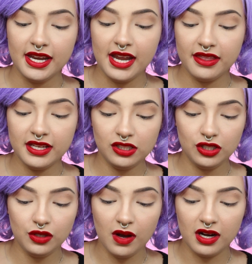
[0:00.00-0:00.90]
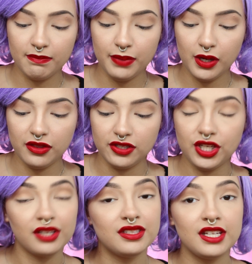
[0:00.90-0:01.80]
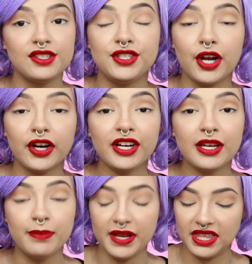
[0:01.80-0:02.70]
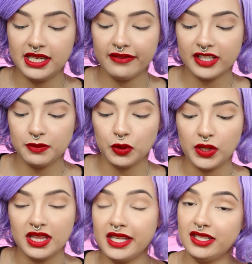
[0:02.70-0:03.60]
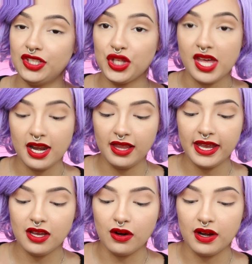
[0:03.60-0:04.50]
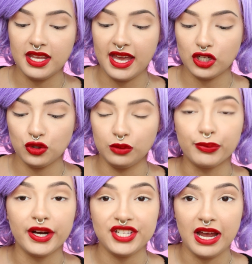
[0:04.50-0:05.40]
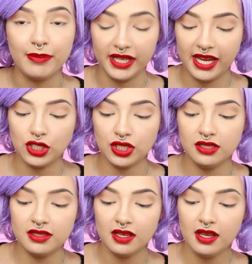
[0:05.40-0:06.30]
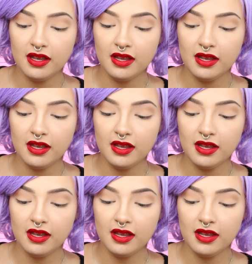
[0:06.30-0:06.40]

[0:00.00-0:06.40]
Now these two are both just as dark, but the difference between these two that I like are the actual brush applications.